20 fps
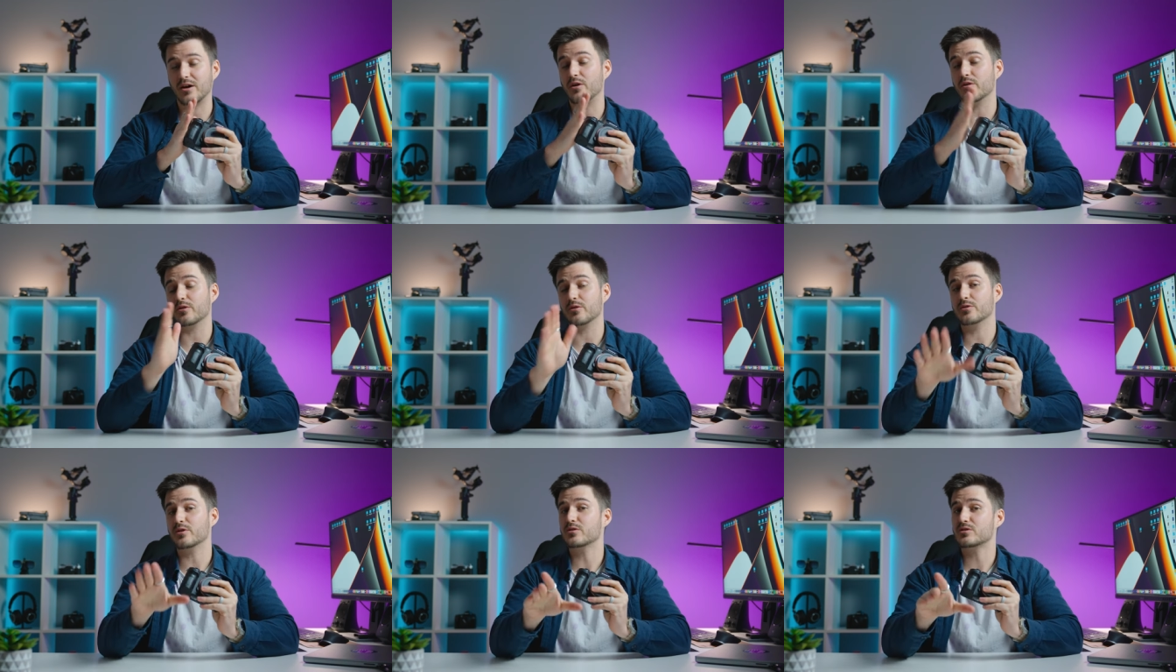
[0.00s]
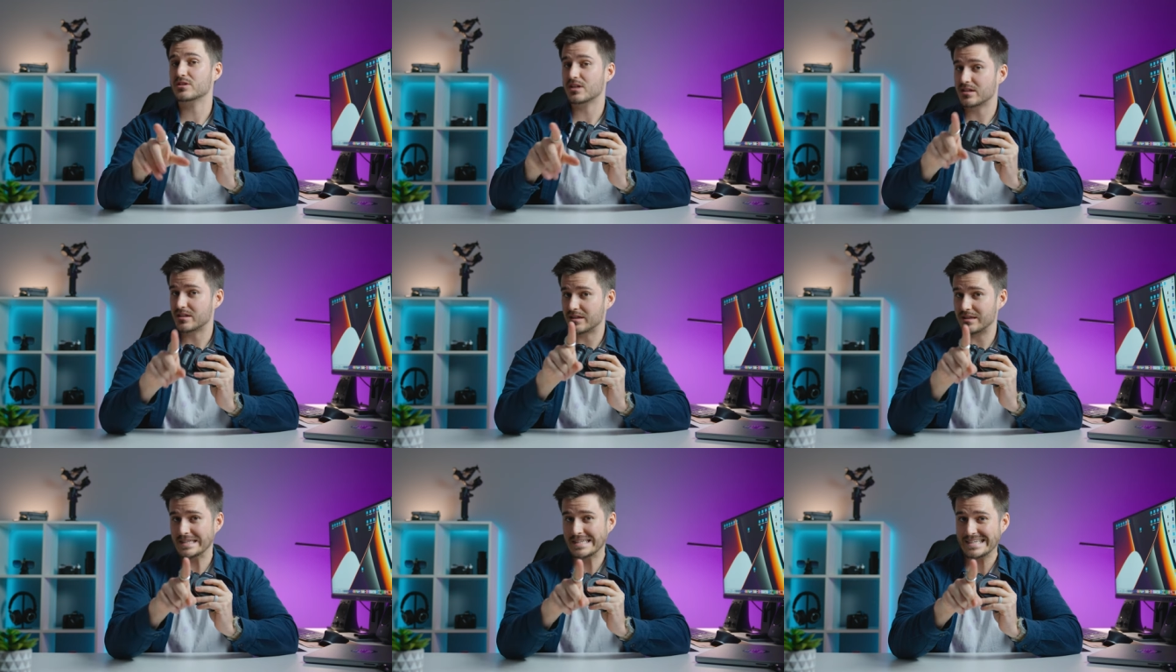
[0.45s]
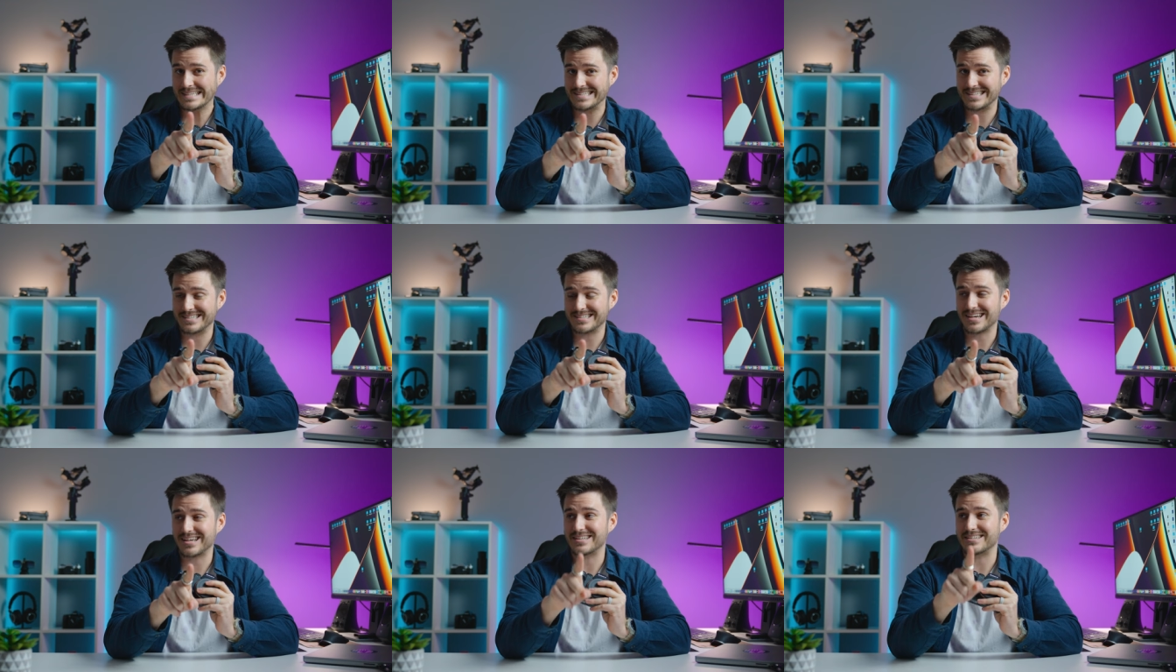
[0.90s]
although no shade to the
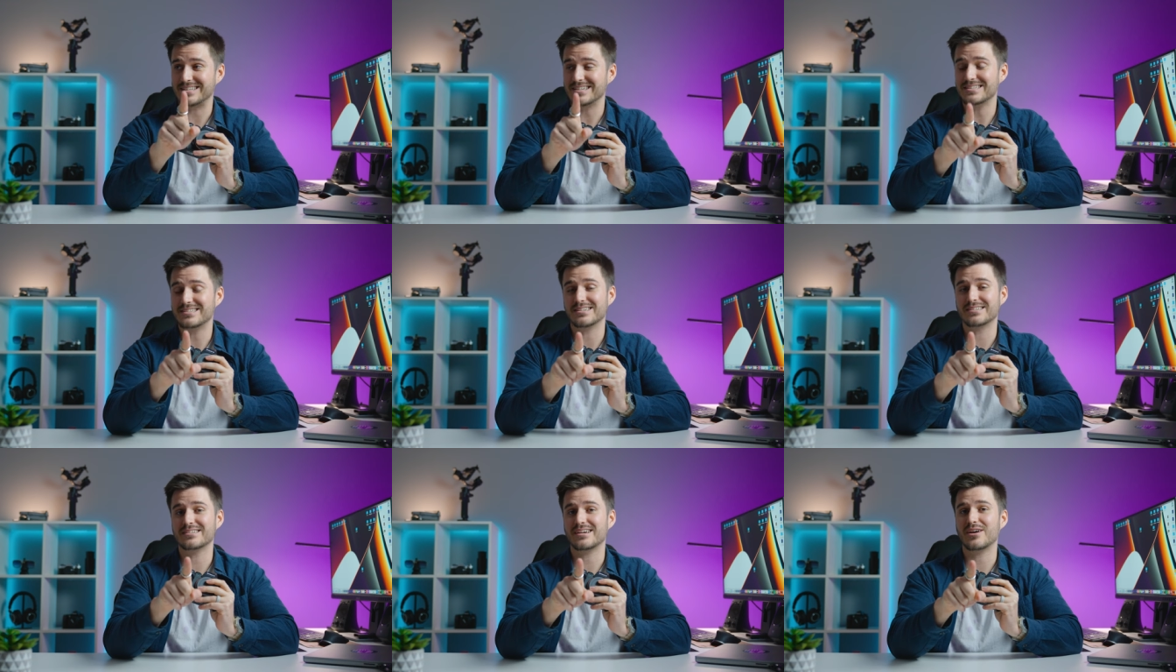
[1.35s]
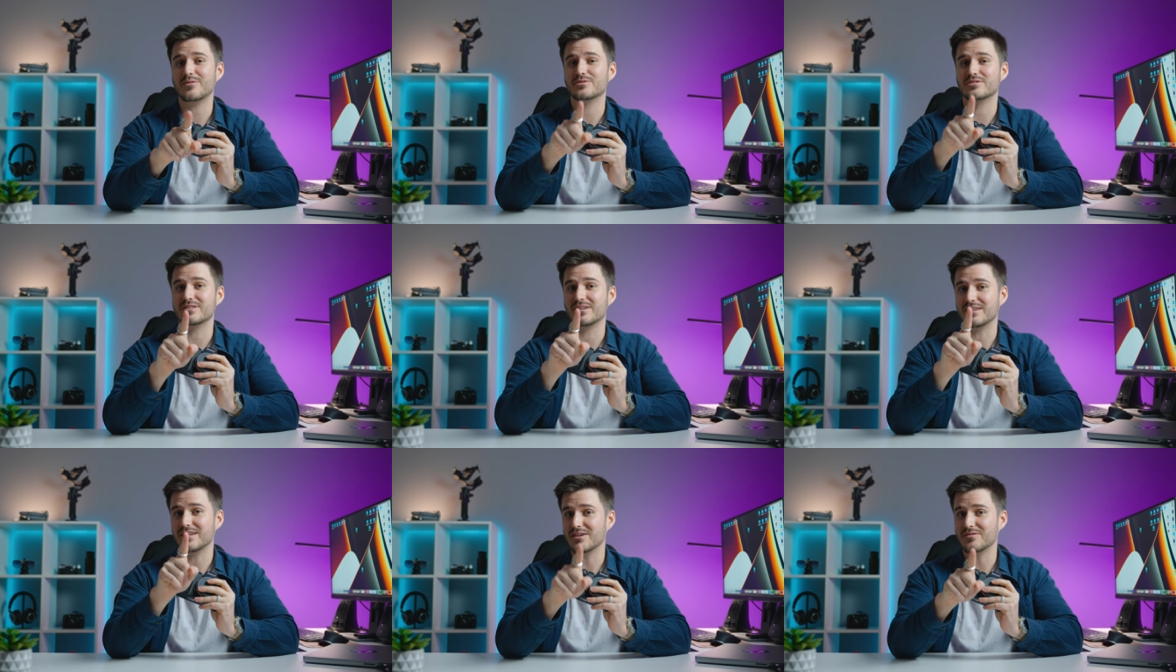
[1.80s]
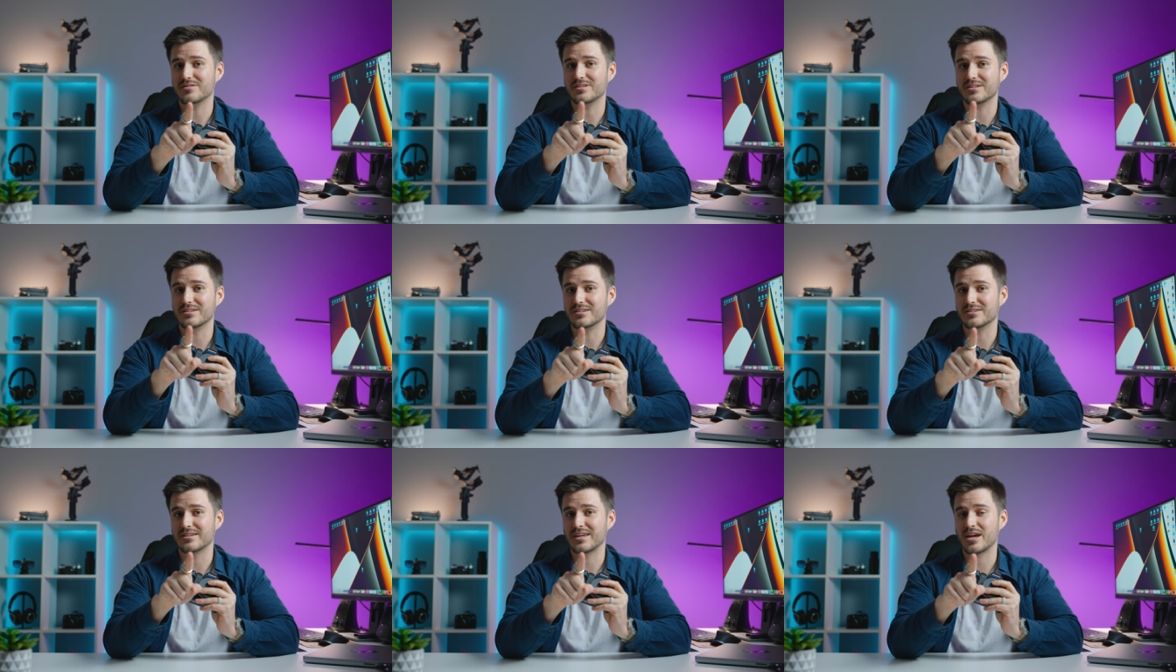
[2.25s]
T6i, the T6i was a
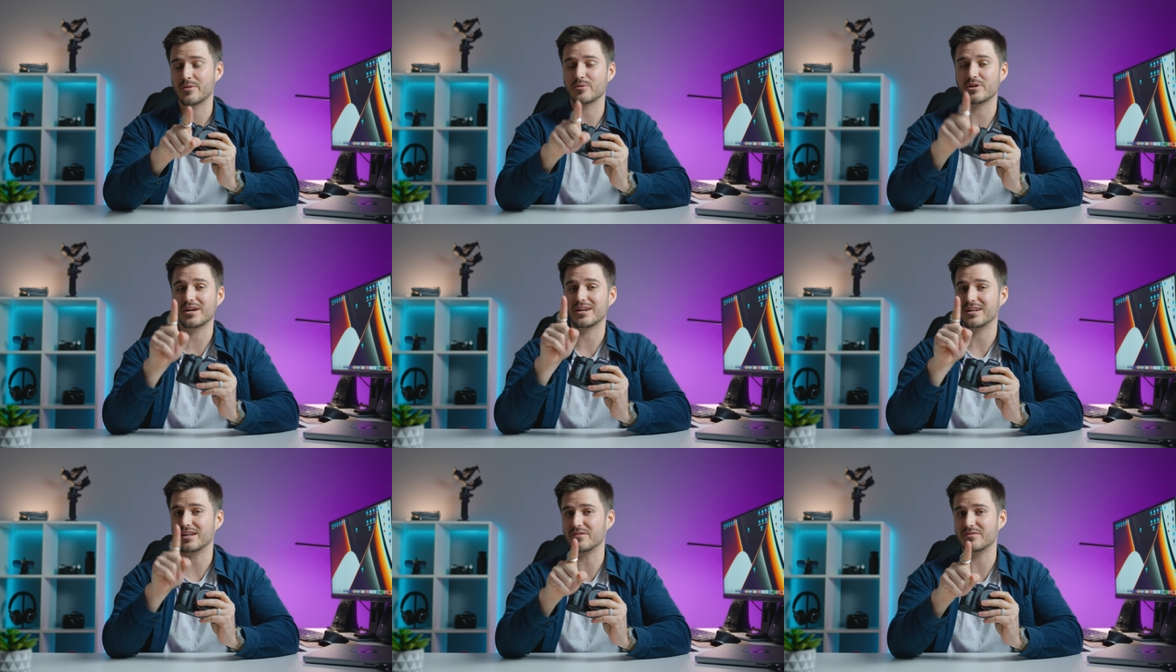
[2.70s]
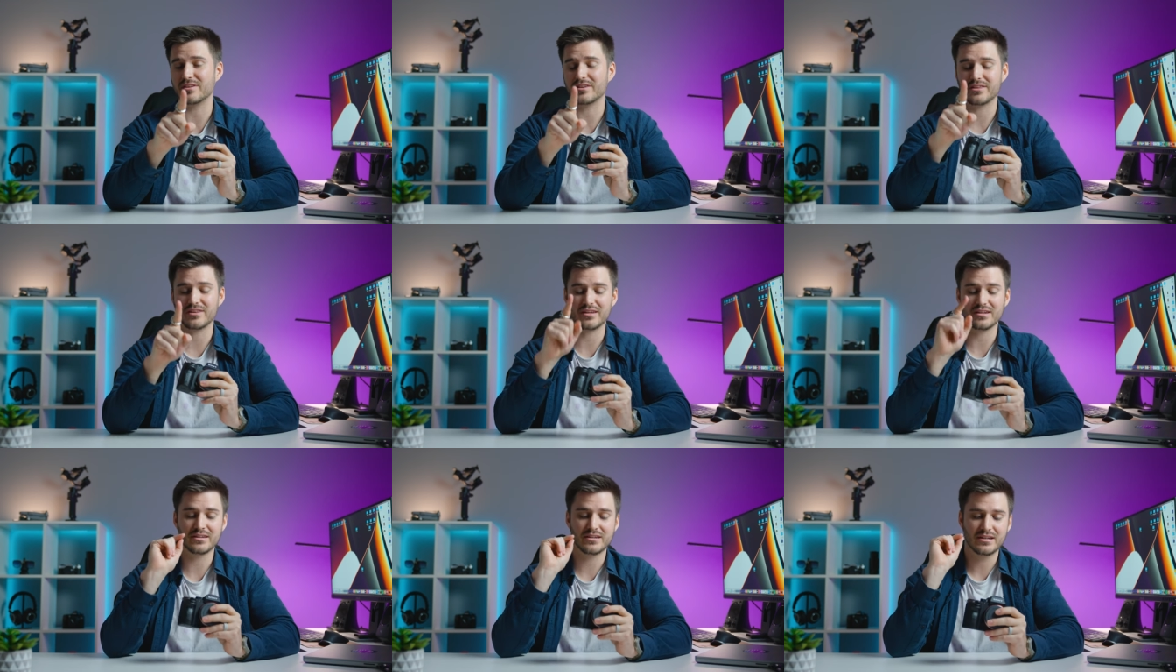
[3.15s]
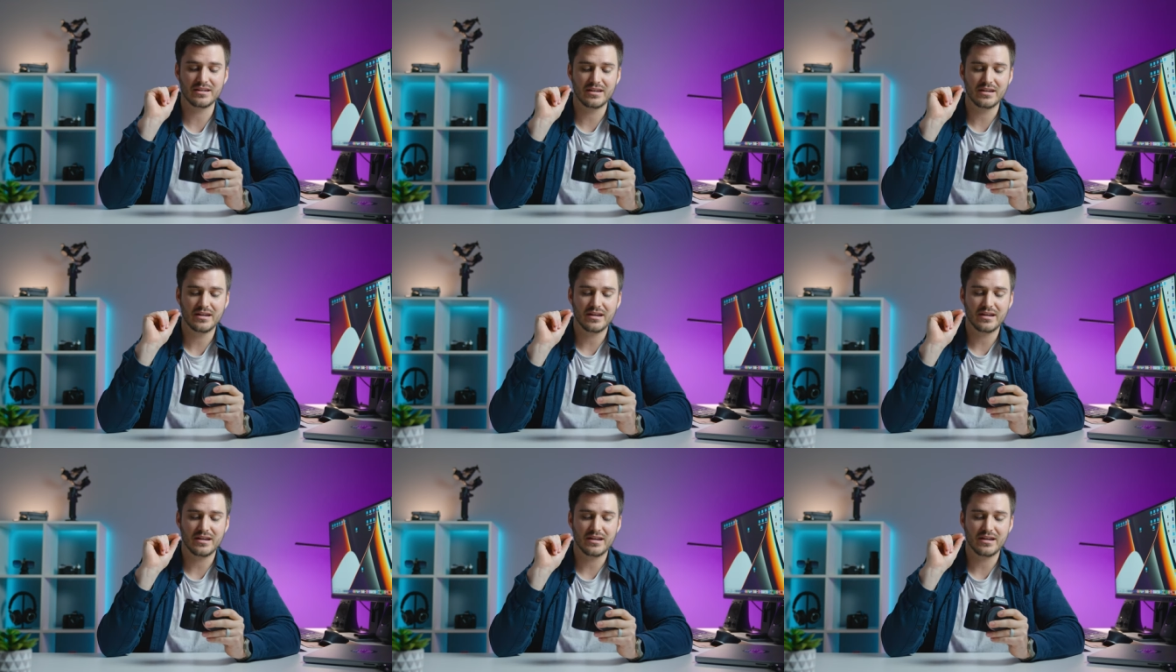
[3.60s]
lovely little camera, I love the thing,